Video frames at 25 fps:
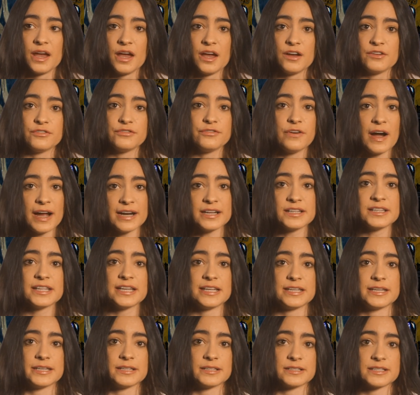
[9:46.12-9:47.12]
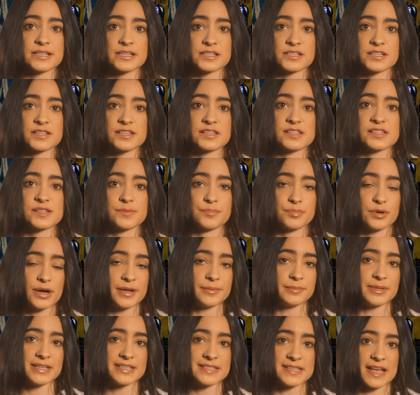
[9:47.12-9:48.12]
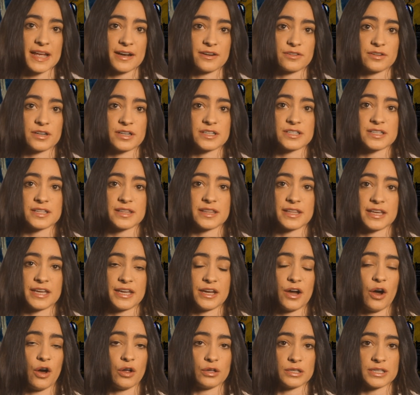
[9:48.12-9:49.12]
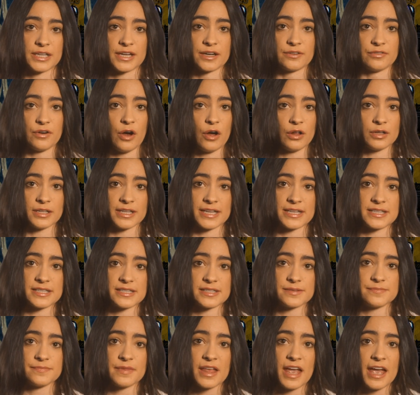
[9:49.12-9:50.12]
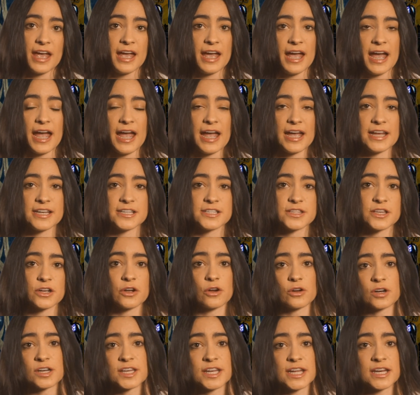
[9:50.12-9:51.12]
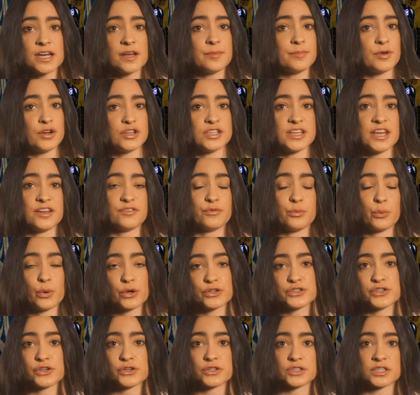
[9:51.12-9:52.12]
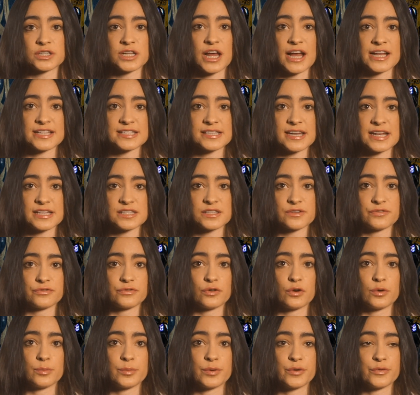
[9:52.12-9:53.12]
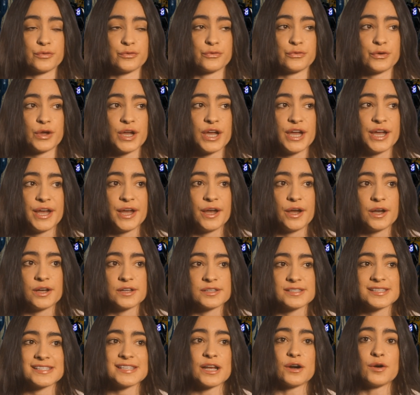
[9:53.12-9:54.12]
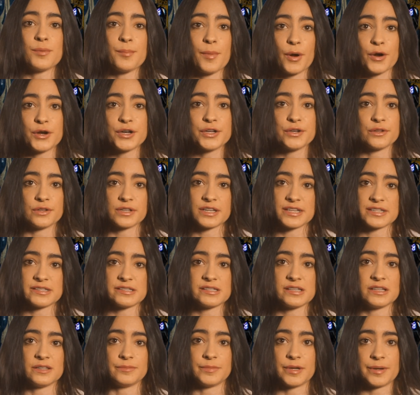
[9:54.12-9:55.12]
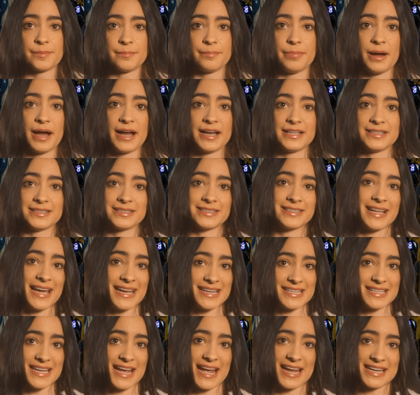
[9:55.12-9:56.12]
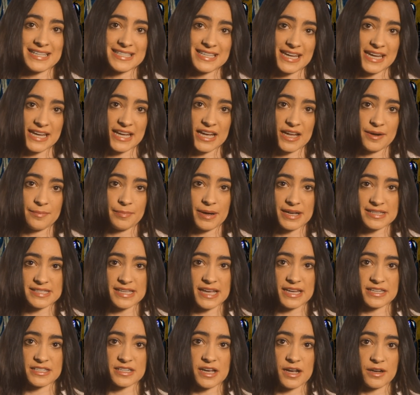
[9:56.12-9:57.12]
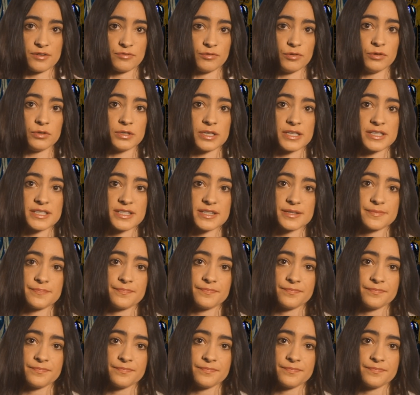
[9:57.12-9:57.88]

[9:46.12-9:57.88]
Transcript: finally yielding to the supremely sacred, the Holy of Holies. And the cortina motif was utilized as a form of ceremonial concealment by late antique and Byzantine rulers.